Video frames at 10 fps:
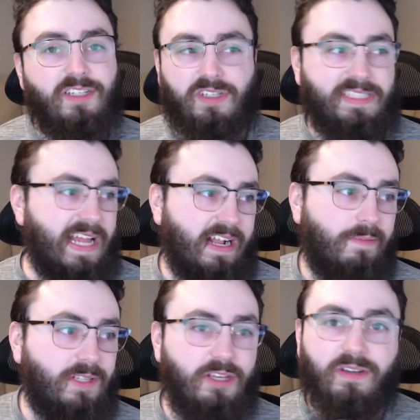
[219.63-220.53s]
Does it stack
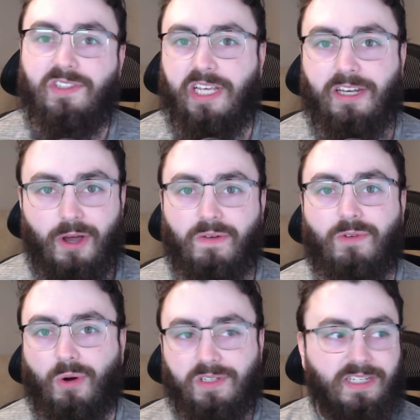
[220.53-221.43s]
up to the U F C? No, of course.